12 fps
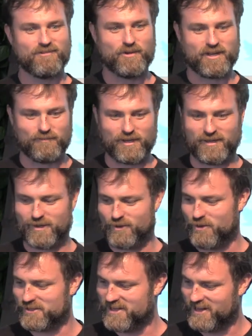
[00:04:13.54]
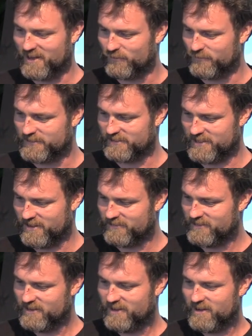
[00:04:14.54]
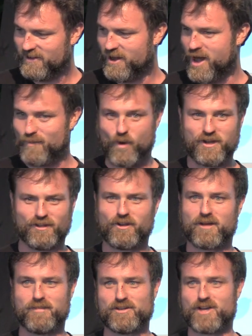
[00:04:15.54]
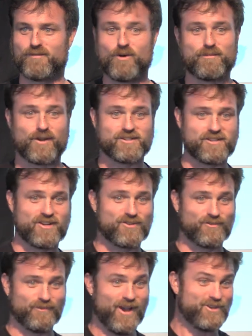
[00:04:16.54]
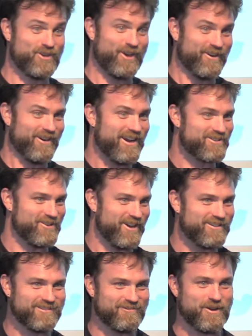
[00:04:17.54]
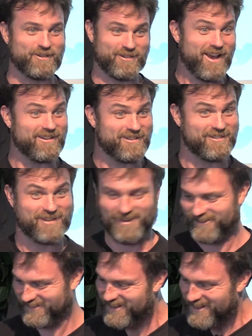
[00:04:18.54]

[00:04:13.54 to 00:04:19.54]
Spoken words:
we can go into that level of detail. Or you can look up my Java 1 presentation from last year. Actually, I went into that in detail.